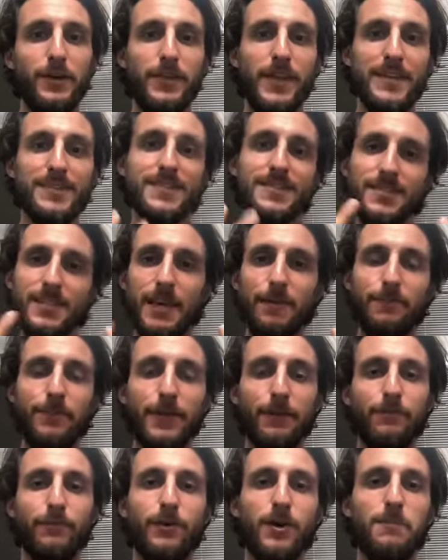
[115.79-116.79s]
And that's the same
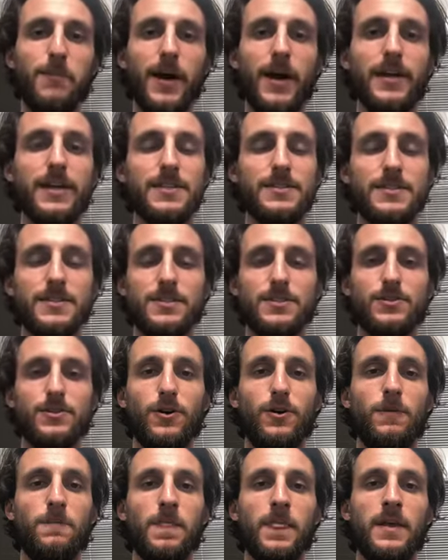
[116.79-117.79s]
thing for our bodies. And
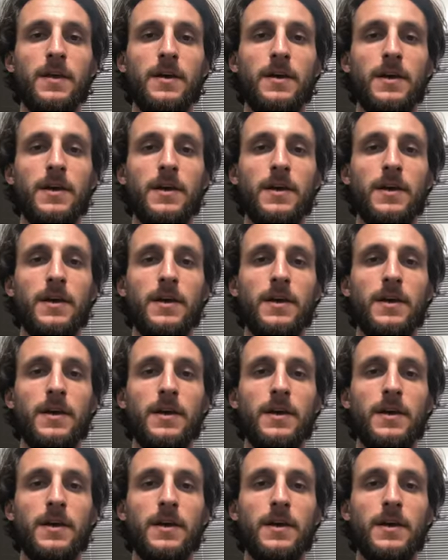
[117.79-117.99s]
so